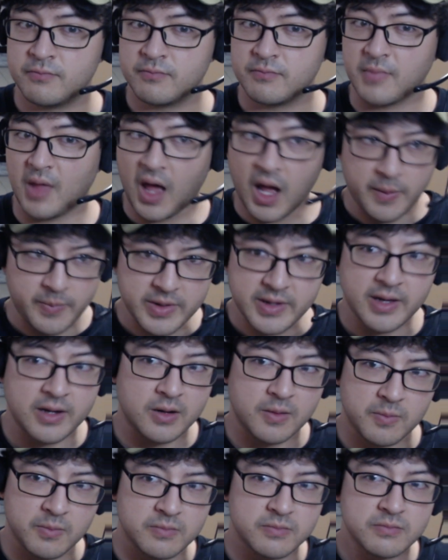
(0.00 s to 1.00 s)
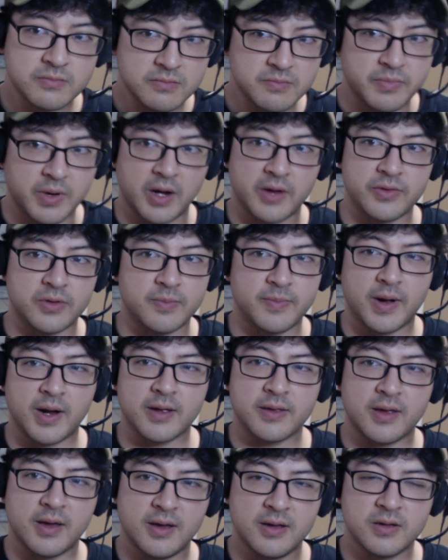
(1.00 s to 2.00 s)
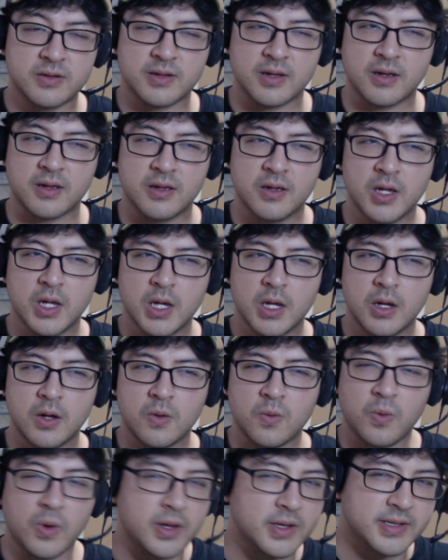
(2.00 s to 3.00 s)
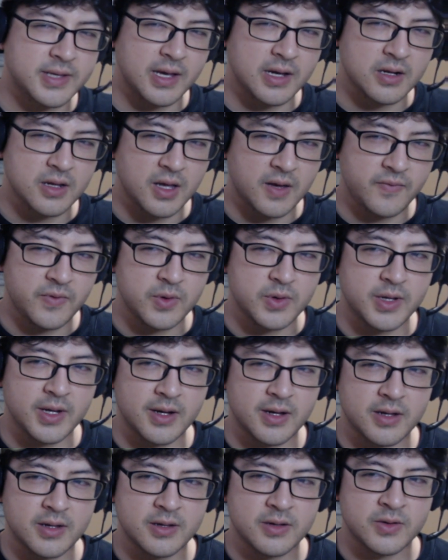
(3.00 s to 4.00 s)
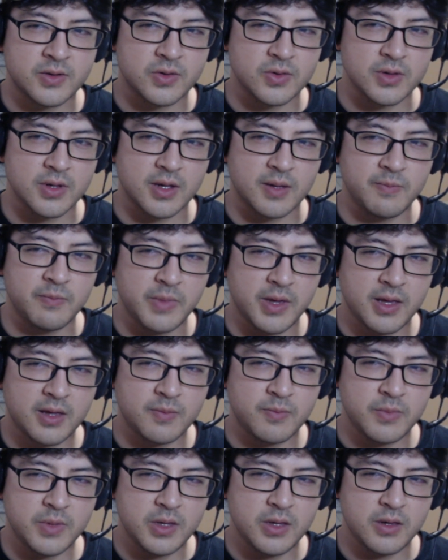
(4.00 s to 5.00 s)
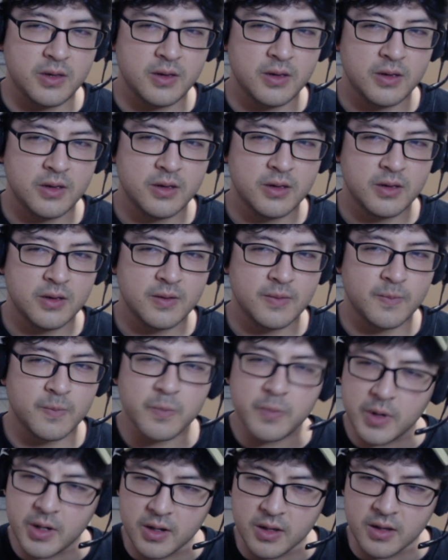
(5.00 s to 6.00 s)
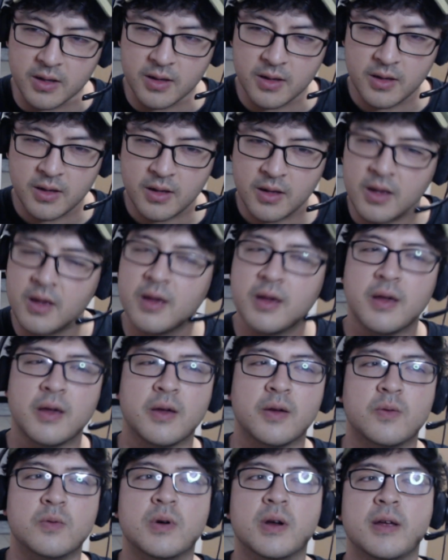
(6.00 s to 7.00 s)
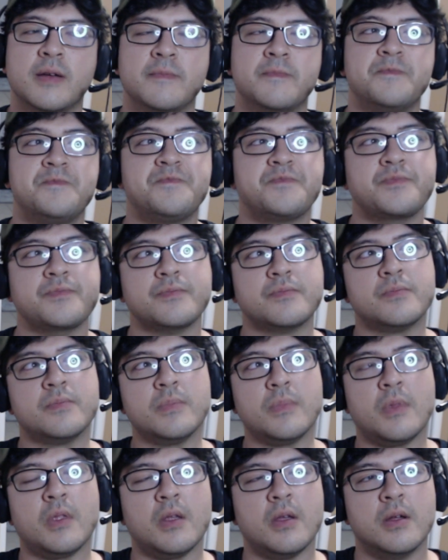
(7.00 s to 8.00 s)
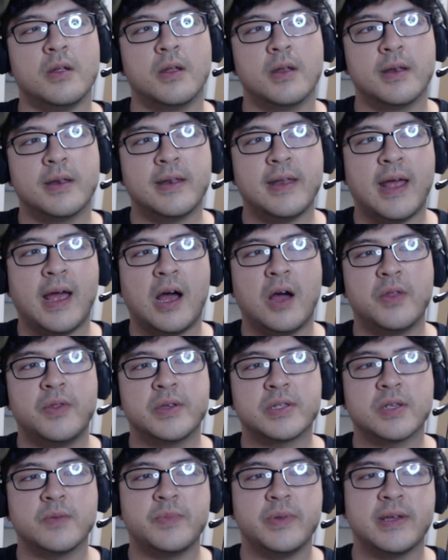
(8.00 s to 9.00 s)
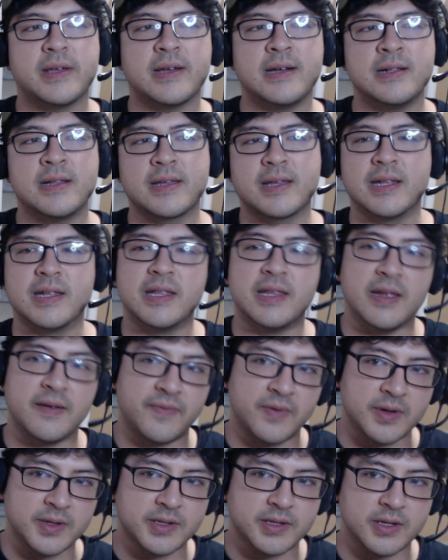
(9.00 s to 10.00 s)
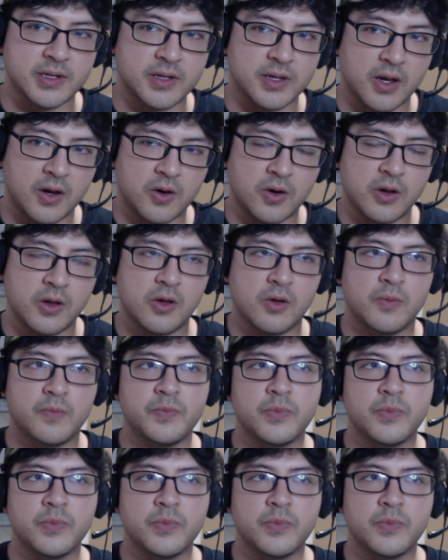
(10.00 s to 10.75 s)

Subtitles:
I'll be kind of bothered by that. It's like, what exactly have you done to like make me money, right? Now, this would be kind of like a different scenario